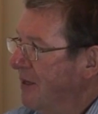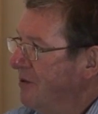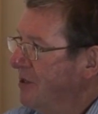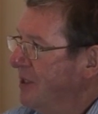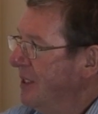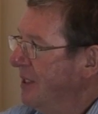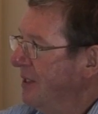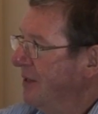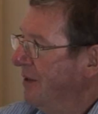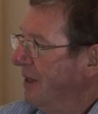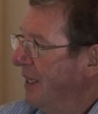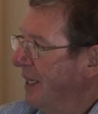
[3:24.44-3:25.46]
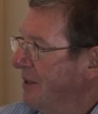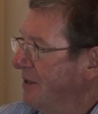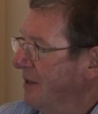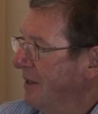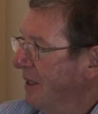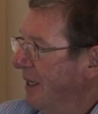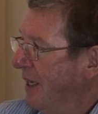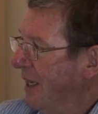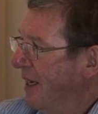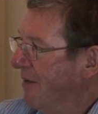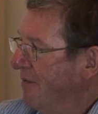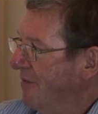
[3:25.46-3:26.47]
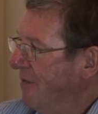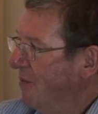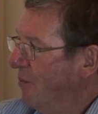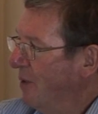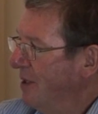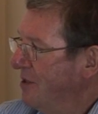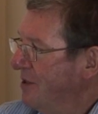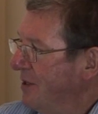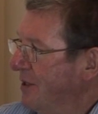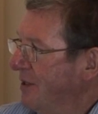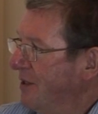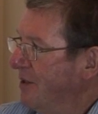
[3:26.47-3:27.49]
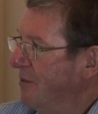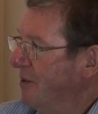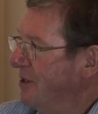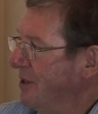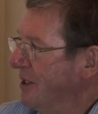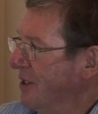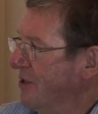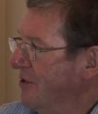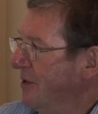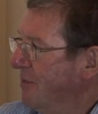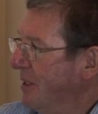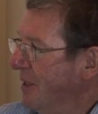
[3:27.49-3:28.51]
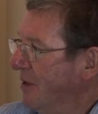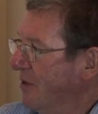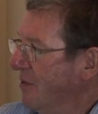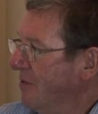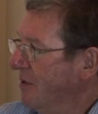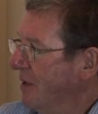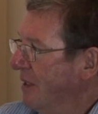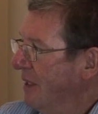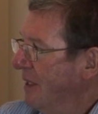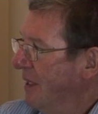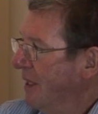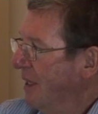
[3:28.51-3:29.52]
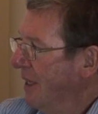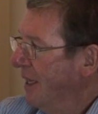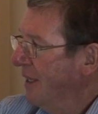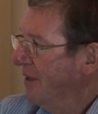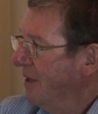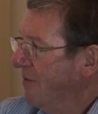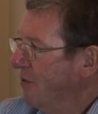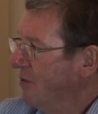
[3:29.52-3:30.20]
now see that I have one cylinder which is extremely low, and I